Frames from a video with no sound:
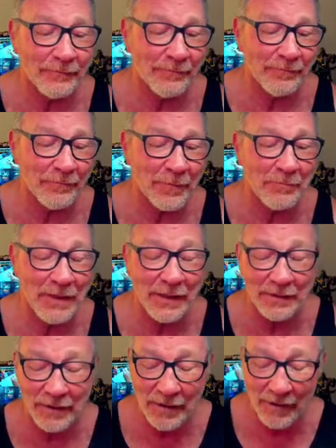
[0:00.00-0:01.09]
But man,
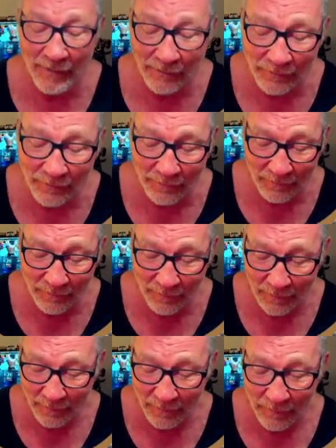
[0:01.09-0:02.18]
yeah, that's
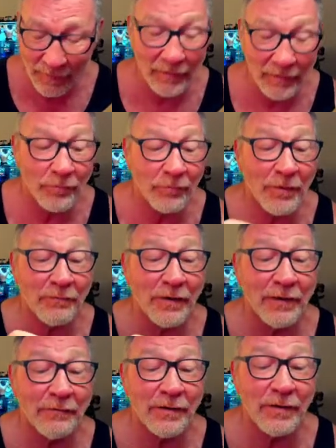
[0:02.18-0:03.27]
a rough life
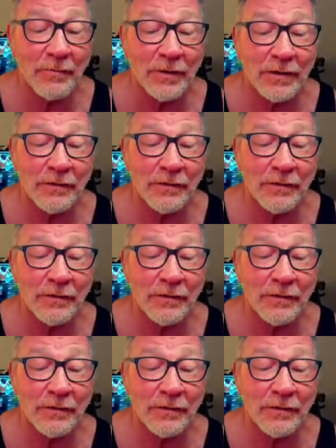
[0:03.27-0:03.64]
there, man.